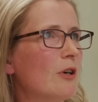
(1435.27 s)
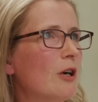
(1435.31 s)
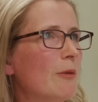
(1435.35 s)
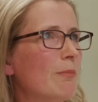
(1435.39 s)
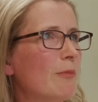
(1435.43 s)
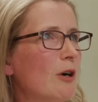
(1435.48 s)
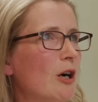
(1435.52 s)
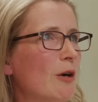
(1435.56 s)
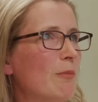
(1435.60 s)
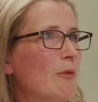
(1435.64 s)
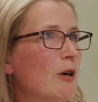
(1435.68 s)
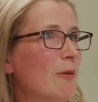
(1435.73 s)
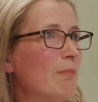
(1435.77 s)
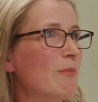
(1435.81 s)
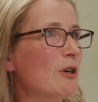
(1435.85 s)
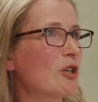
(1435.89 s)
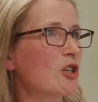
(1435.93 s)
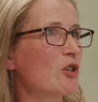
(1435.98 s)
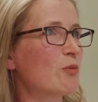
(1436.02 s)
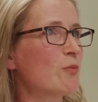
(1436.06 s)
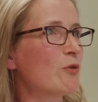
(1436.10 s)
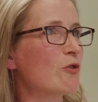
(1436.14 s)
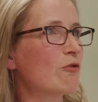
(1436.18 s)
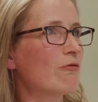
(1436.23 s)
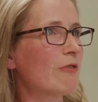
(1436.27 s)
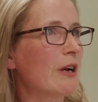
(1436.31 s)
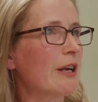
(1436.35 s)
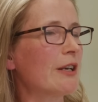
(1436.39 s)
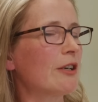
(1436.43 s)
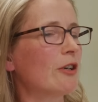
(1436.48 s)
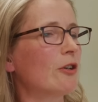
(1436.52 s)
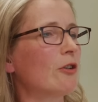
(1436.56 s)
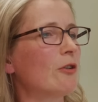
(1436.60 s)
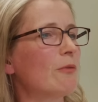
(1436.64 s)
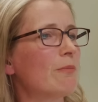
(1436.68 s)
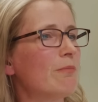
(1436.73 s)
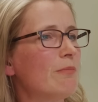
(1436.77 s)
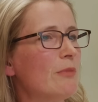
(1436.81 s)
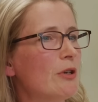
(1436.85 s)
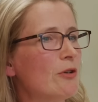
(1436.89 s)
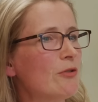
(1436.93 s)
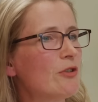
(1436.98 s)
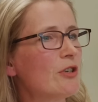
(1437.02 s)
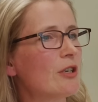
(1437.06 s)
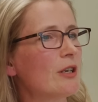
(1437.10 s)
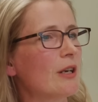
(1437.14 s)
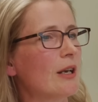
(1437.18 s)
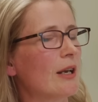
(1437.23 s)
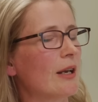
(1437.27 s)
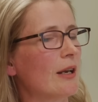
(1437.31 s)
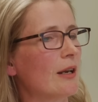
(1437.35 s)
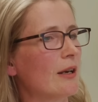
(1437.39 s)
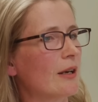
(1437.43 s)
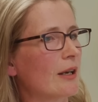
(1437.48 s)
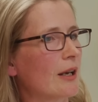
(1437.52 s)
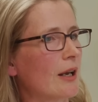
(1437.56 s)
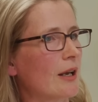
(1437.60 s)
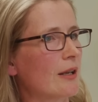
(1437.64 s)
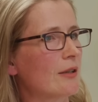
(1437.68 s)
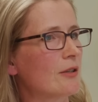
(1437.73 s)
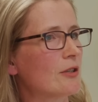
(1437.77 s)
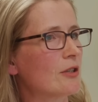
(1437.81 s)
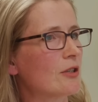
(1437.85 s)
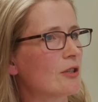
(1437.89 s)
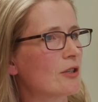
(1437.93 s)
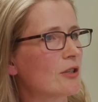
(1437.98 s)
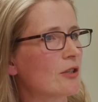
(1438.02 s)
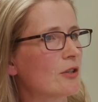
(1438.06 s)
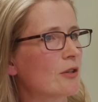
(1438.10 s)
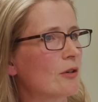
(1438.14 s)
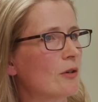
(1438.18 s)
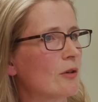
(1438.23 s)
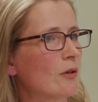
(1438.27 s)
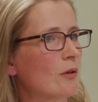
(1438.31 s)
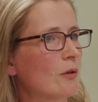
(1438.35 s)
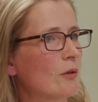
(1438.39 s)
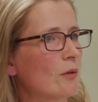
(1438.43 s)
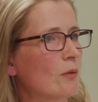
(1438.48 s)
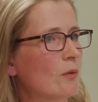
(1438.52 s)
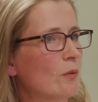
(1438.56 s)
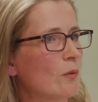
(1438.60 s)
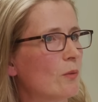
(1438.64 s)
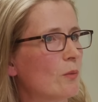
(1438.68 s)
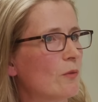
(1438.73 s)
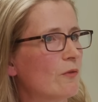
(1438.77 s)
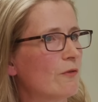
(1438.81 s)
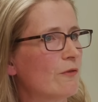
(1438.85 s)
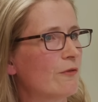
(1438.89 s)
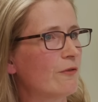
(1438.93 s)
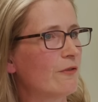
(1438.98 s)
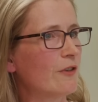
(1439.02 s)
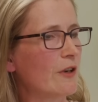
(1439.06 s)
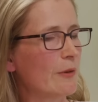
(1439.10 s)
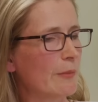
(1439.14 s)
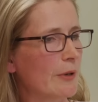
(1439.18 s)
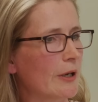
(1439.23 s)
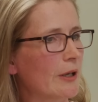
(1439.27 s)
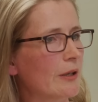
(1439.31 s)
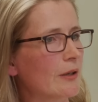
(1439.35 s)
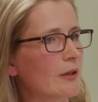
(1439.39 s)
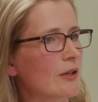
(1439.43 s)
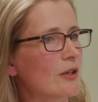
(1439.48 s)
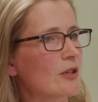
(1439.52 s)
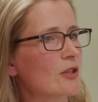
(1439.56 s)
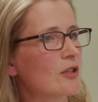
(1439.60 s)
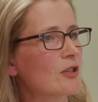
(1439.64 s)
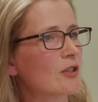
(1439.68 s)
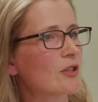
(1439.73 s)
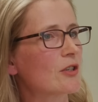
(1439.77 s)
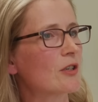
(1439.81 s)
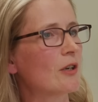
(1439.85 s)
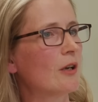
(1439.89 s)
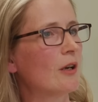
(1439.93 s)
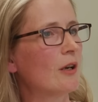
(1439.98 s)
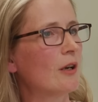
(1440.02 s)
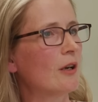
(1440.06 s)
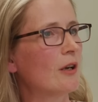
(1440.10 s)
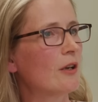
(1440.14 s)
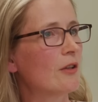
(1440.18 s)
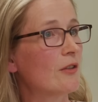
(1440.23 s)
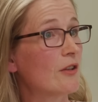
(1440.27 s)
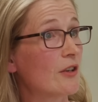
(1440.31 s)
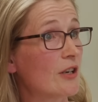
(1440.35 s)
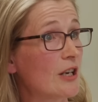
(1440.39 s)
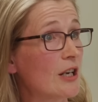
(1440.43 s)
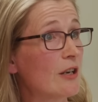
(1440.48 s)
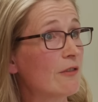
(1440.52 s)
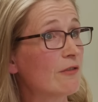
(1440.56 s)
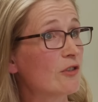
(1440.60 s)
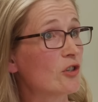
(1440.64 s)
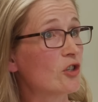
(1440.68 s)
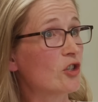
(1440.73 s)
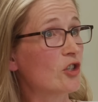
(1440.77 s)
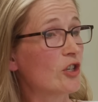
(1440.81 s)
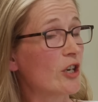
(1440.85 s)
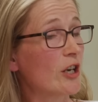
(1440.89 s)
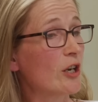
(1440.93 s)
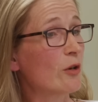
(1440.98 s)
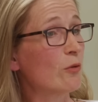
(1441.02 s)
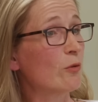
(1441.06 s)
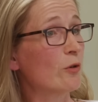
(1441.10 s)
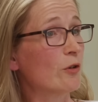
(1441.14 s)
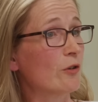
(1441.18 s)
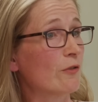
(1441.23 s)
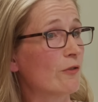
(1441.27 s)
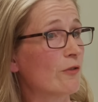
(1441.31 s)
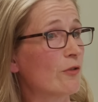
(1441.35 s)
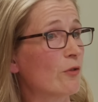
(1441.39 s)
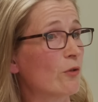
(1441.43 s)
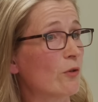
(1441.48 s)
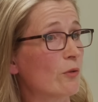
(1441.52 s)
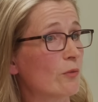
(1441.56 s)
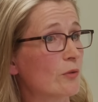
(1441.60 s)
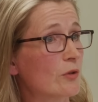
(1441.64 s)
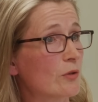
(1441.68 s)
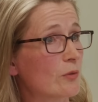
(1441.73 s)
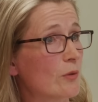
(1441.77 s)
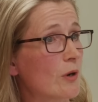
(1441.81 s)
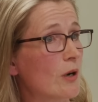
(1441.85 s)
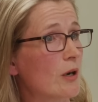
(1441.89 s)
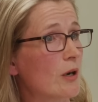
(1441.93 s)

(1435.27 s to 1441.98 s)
a, a, much more radical mutiny against femaleness than even she would have thought was